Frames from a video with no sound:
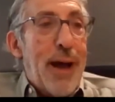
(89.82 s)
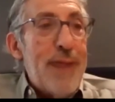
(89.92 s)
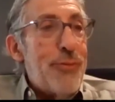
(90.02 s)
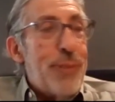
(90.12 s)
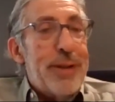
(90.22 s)

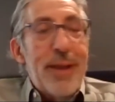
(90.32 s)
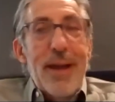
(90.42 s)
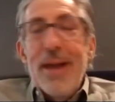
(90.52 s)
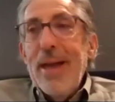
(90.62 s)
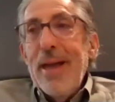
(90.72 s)
life, but
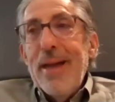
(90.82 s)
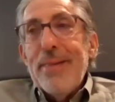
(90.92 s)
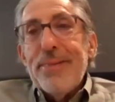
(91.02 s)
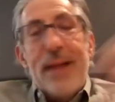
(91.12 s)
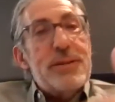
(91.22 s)

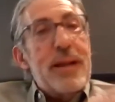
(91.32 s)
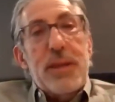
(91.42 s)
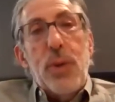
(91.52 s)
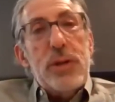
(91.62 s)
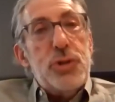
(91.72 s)
that's not the
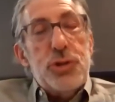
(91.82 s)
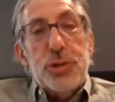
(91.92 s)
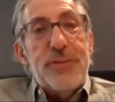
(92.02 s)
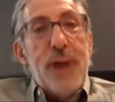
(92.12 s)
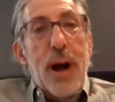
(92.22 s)
way she
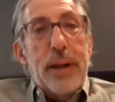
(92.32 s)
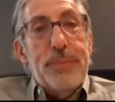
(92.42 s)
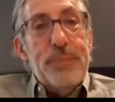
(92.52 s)
should have gone.